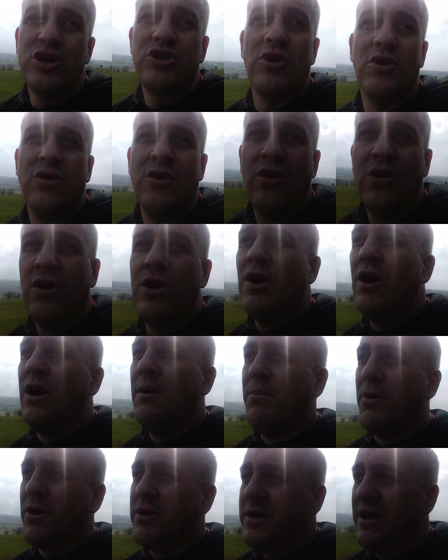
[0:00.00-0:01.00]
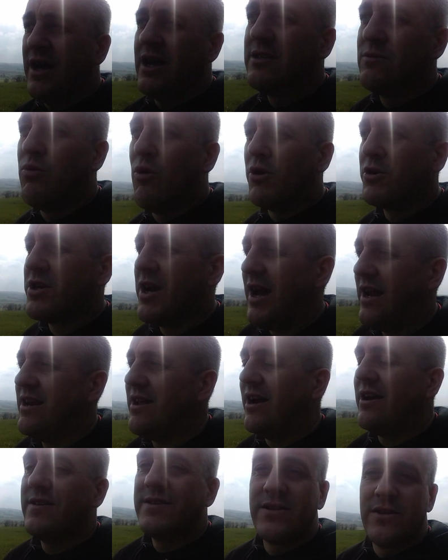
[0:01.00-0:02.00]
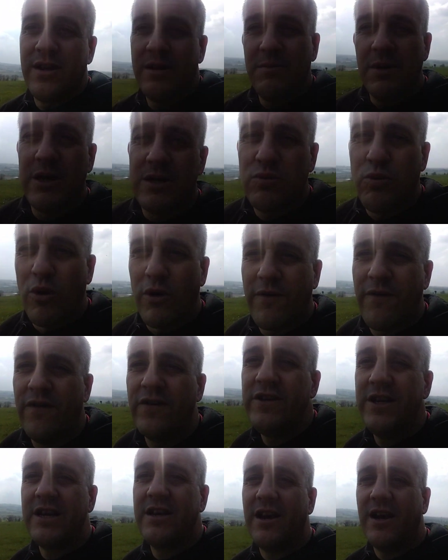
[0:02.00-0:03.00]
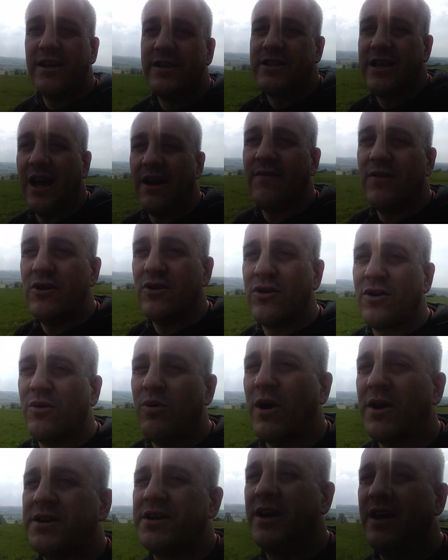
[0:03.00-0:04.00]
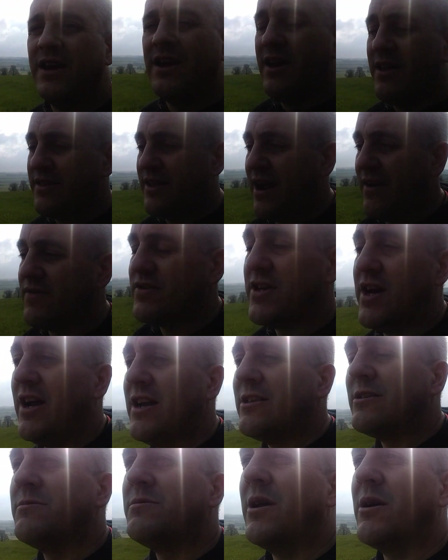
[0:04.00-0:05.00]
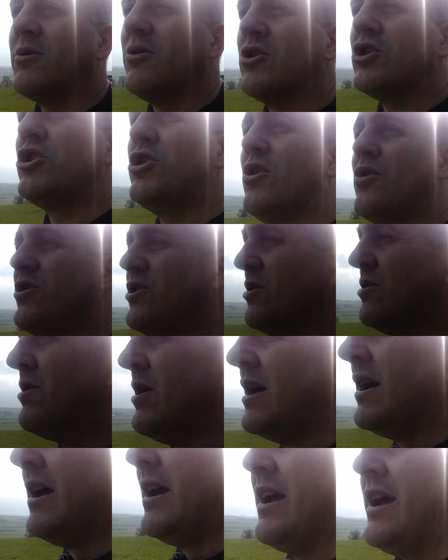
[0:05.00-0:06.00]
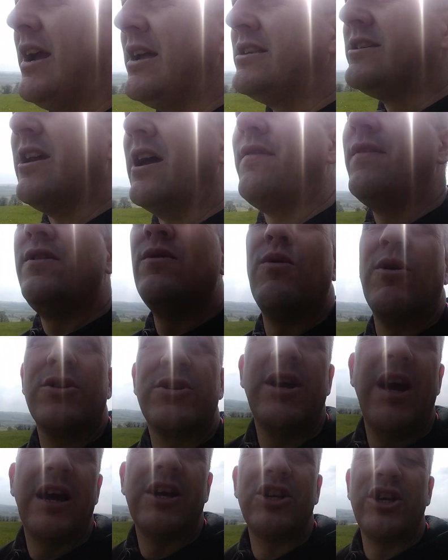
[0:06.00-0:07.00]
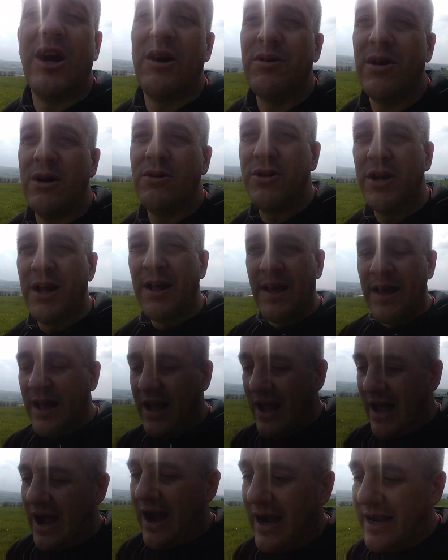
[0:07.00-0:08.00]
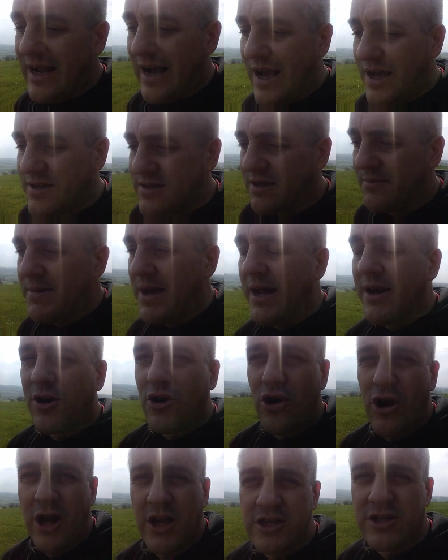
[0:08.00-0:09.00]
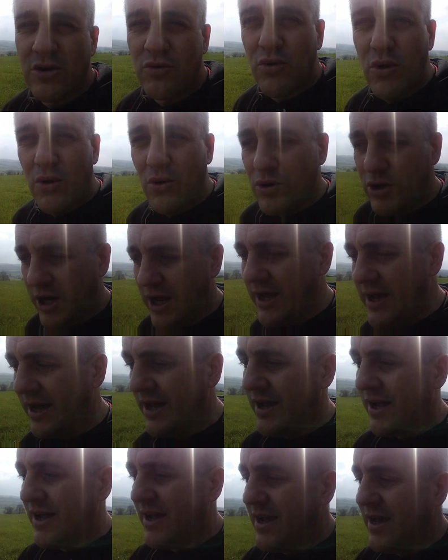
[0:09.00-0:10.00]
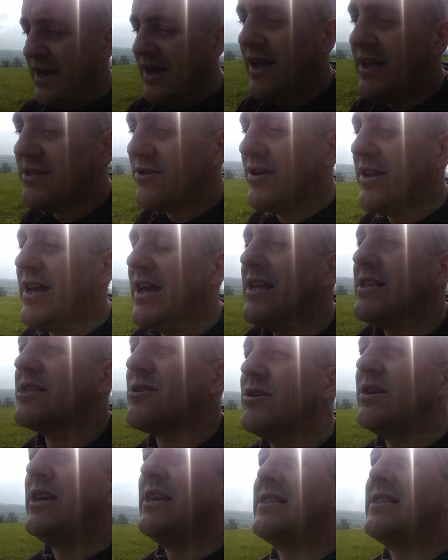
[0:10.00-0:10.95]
Don't know. But it's worth a live stream. It's worth for you guys to have a look what the advertising that I'm going to show you. It's definitely worth a shout out. I asked the man across the road, is there any history?